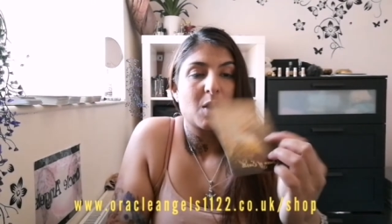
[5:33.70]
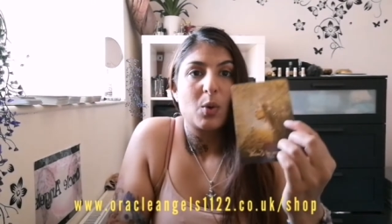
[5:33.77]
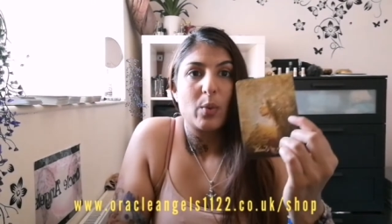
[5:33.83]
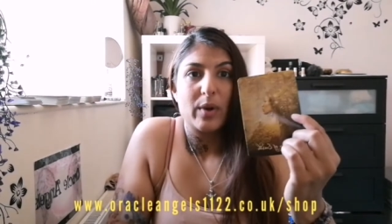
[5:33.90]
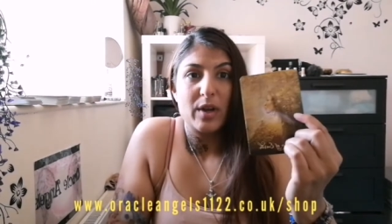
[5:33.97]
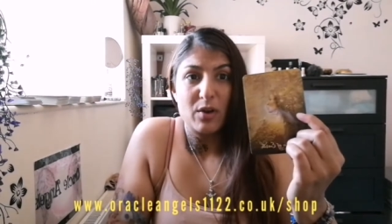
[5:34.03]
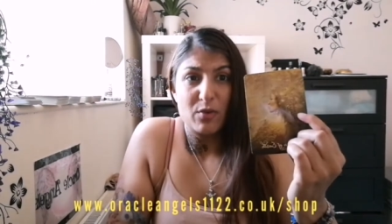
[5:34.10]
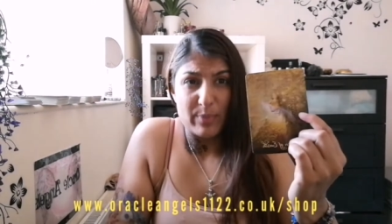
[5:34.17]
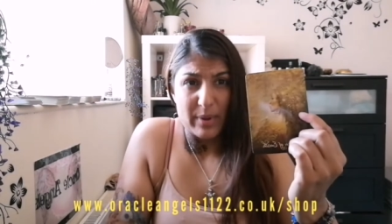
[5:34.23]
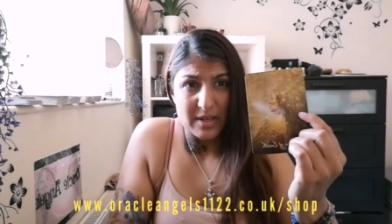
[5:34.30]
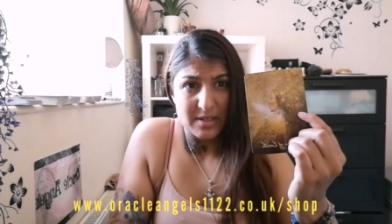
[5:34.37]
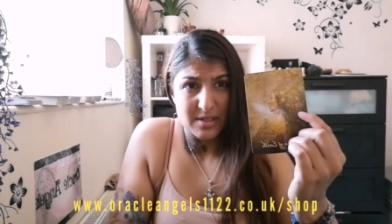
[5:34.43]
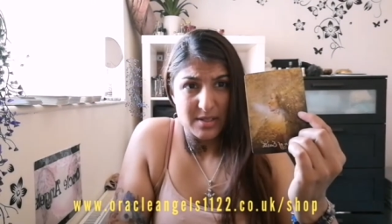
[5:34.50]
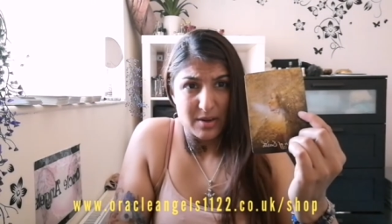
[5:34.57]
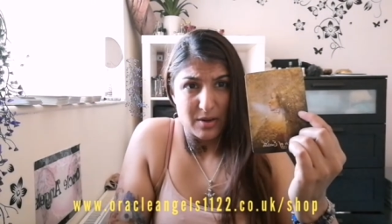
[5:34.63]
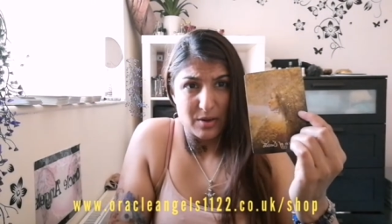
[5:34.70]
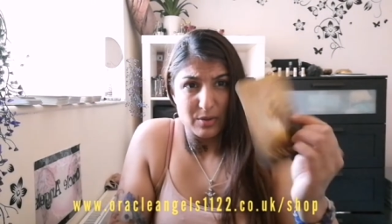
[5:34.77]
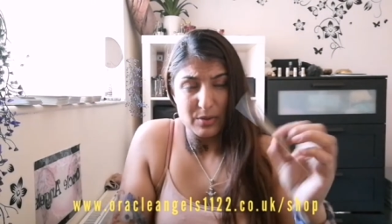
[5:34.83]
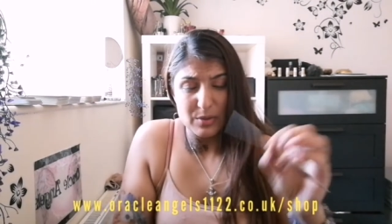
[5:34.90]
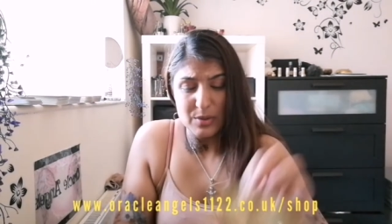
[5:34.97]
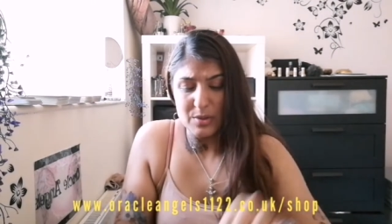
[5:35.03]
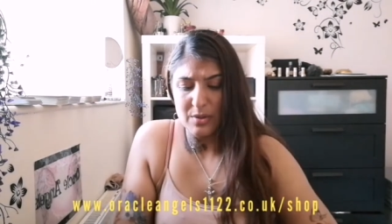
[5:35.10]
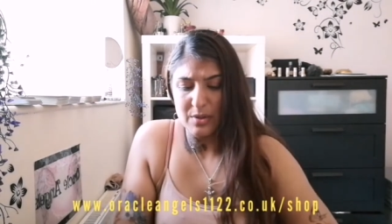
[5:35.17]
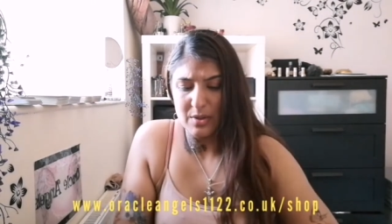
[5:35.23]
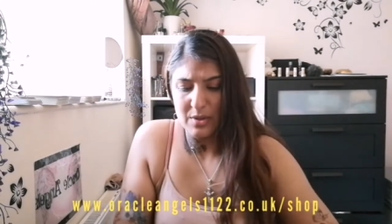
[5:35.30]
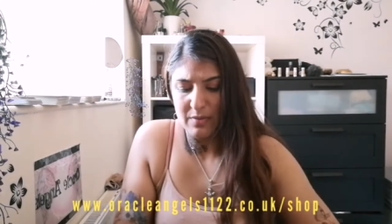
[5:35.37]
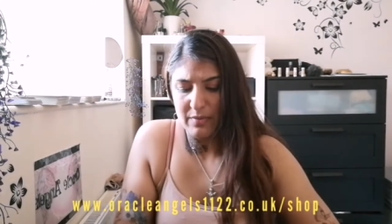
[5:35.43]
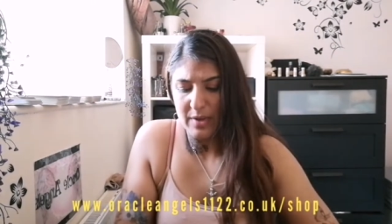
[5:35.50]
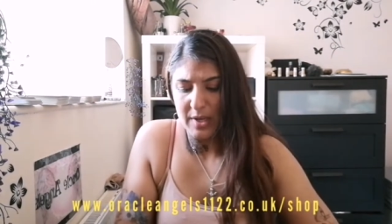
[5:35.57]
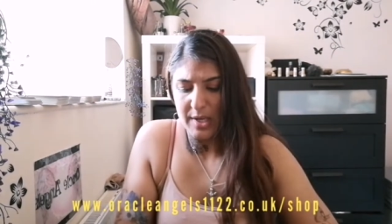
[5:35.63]
Queen of Pentacles,
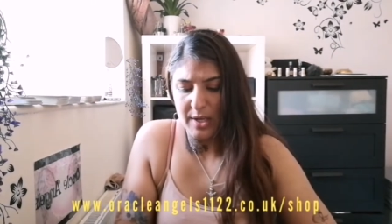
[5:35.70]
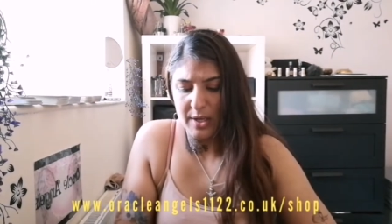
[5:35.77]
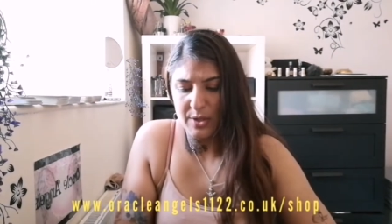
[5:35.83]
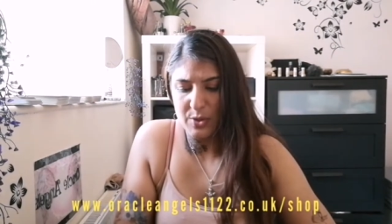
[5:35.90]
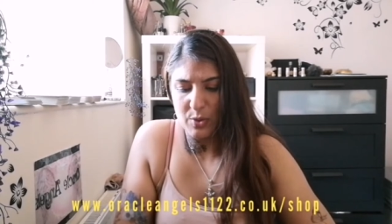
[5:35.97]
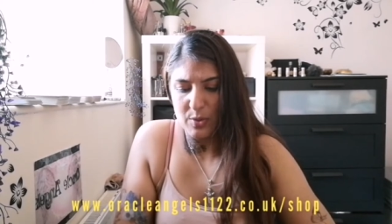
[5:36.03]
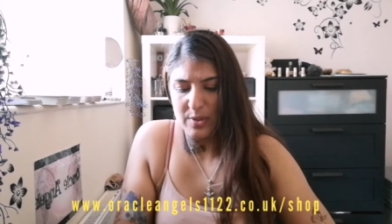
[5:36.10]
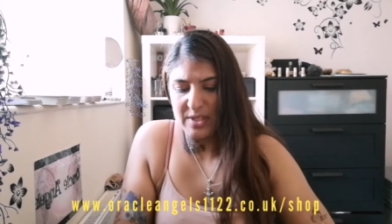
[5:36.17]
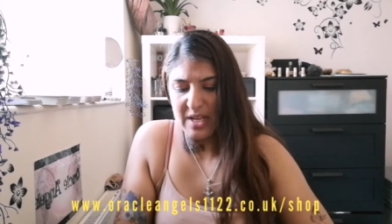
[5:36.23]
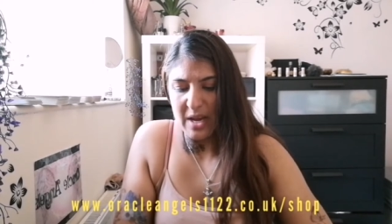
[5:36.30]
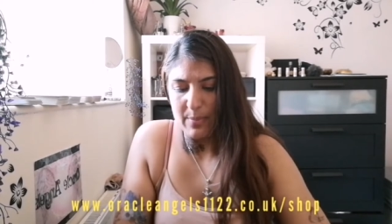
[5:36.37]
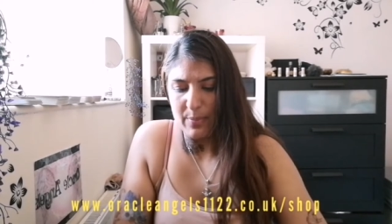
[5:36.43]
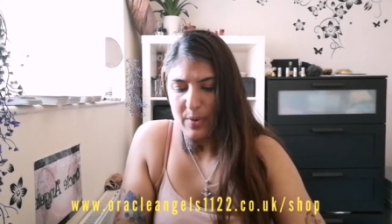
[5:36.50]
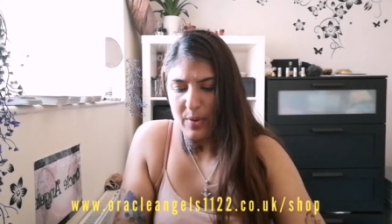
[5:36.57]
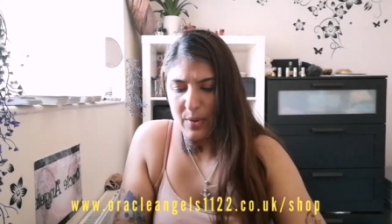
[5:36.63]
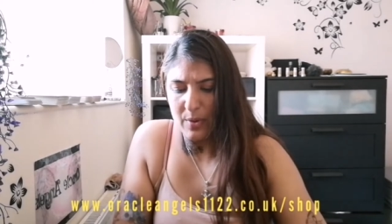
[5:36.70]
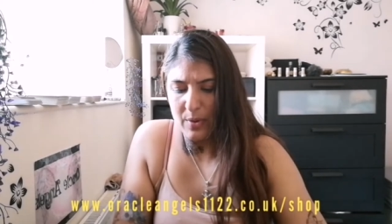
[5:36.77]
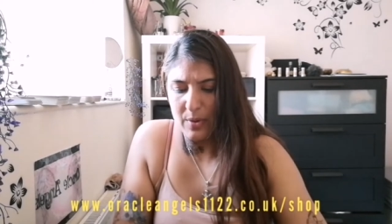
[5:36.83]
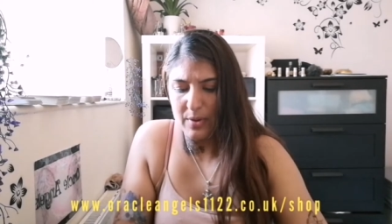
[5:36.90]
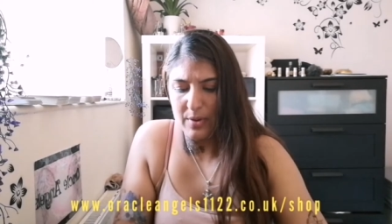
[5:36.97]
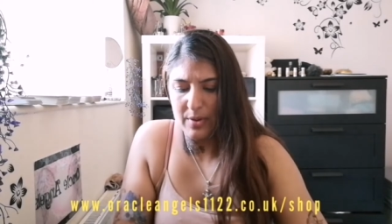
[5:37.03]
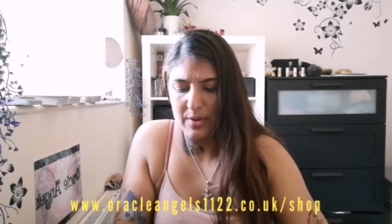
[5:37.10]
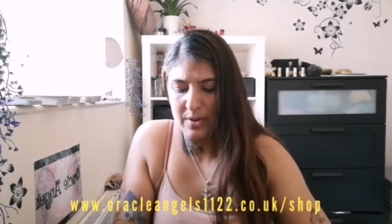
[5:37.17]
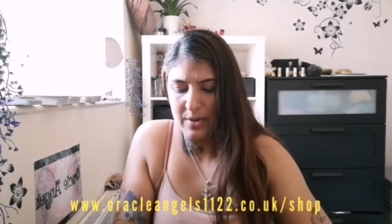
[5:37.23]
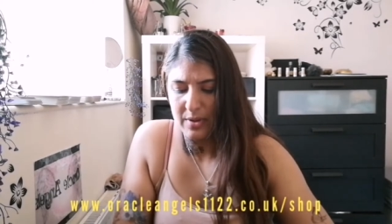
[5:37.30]
Virgo, Taurus, Capricorn,